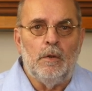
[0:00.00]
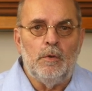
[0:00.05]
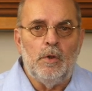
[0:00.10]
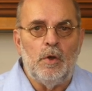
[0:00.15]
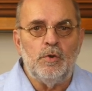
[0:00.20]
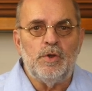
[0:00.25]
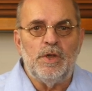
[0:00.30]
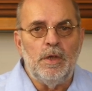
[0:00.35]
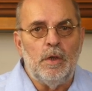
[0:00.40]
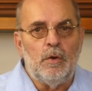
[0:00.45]

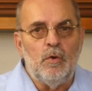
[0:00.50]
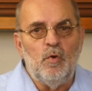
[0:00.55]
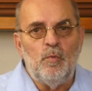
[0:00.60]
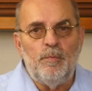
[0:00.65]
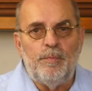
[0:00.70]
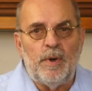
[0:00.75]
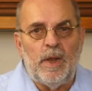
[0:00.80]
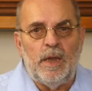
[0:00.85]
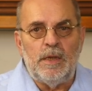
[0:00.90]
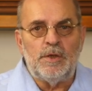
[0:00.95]
Those
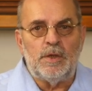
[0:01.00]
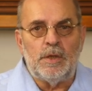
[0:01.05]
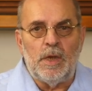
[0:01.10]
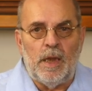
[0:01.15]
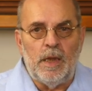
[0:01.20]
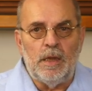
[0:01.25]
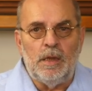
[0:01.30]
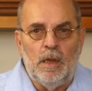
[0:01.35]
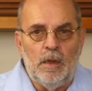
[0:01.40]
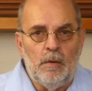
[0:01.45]
include brands
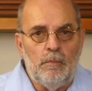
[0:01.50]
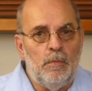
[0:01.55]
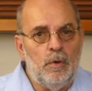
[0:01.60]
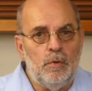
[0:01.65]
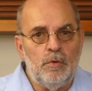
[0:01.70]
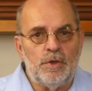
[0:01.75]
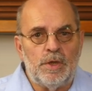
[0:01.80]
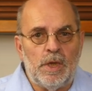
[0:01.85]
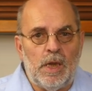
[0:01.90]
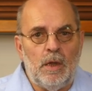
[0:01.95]
like
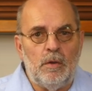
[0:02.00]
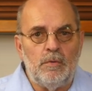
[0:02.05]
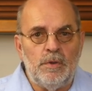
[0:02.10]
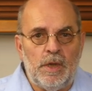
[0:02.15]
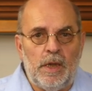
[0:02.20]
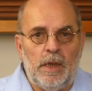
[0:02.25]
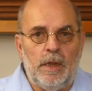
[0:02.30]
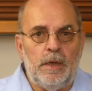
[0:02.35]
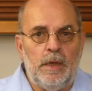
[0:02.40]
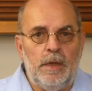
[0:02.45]

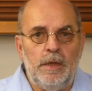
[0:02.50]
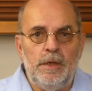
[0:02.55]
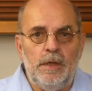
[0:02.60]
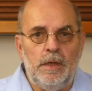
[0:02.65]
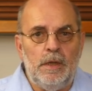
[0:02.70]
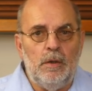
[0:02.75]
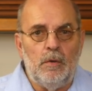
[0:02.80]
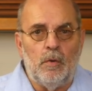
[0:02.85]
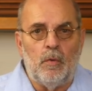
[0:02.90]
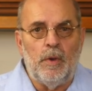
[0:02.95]
Bluesound,
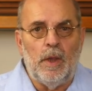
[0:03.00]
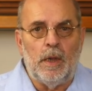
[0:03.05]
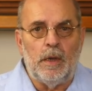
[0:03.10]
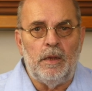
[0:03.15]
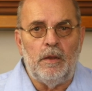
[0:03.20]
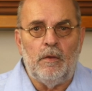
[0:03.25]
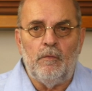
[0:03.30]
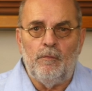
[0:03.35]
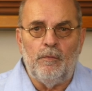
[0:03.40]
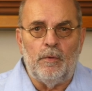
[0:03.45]
NAD,
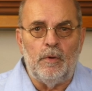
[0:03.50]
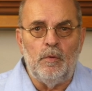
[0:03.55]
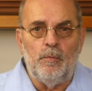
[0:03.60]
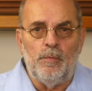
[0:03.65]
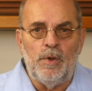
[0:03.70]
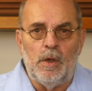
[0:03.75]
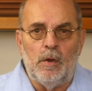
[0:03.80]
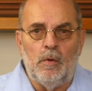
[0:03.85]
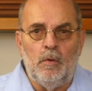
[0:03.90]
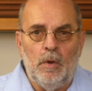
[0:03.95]
Aurelic,
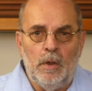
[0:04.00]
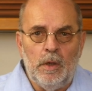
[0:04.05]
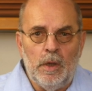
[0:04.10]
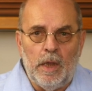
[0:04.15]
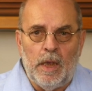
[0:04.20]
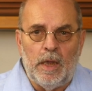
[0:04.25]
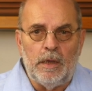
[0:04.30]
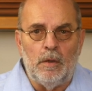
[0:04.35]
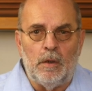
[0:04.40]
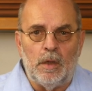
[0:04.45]
Volumio
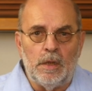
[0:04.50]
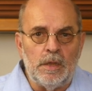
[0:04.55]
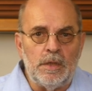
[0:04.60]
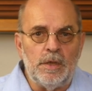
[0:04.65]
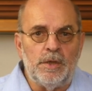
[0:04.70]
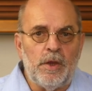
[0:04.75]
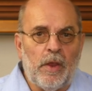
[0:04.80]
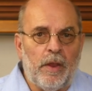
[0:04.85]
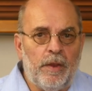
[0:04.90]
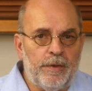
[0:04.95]
and
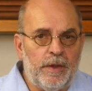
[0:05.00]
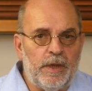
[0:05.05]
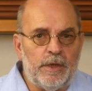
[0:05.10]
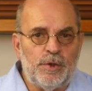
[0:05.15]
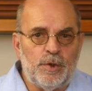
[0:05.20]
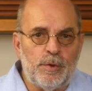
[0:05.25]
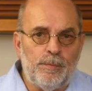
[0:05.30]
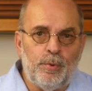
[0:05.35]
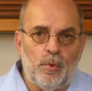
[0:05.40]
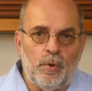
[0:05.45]
others
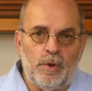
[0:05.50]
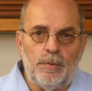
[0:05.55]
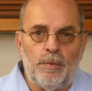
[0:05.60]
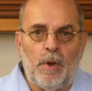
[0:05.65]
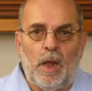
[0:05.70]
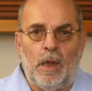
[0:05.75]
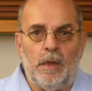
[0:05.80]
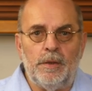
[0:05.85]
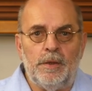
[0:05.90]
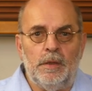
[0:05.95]
that support
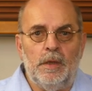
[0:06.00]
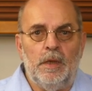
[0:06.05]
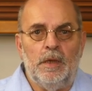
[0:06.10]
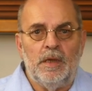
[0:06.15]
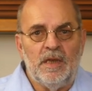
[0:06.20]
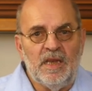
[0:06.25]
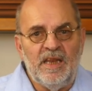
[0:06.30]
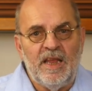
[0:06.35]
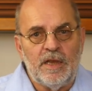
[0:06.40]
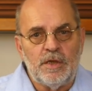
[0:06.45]
RAD
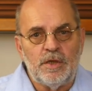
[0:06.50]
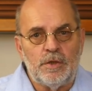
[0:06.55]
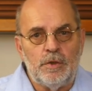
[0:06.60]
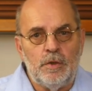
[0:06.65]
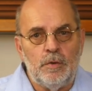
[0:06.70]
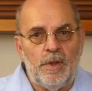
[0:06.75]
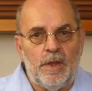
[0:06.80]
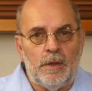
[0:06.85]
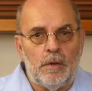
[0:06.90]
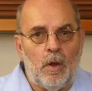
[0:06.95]
next
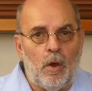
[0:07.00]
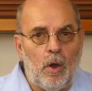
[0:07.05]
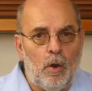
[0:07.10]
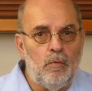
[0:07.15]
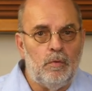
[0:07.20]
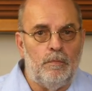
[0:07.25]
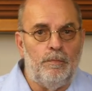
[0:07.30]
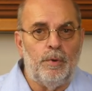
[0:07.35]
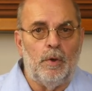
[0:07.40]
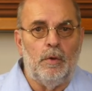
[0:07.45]
to their
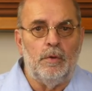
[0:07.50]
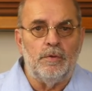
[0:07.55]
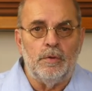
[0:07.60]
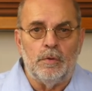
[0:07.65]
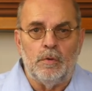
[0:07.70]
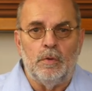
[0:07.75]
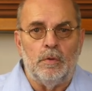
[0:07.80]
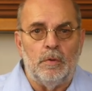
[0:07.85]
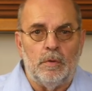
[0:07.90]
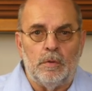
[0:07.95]
own
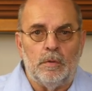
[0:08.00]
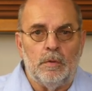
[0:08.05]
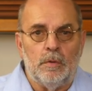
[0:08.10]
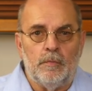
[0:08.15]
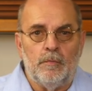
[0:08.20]
protocol.